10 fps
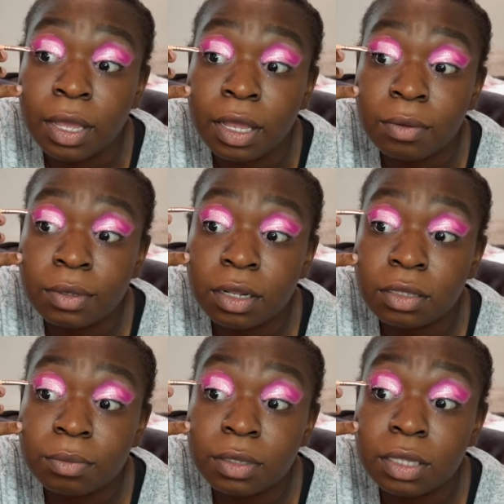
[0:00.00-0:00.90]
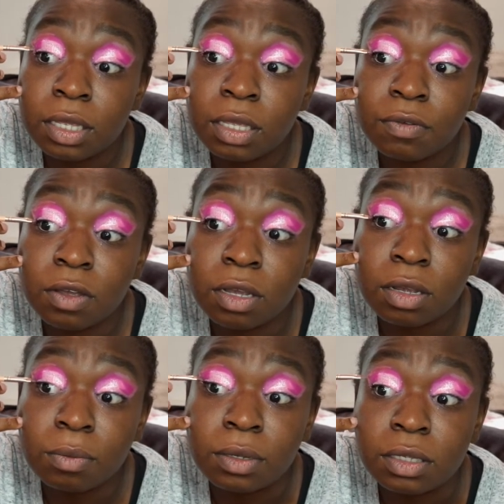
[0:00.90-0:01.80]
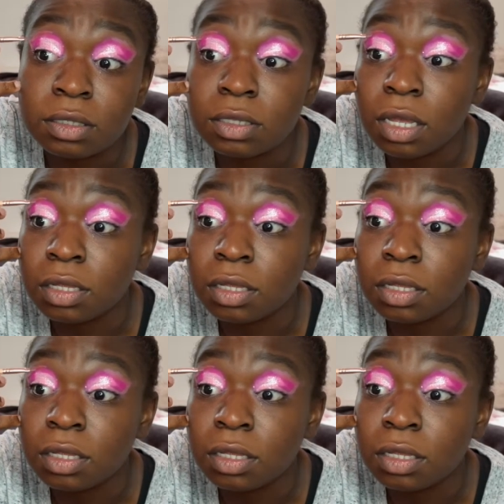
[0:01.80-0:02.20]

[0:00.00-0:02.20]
Henry doesn't believe her when he's like,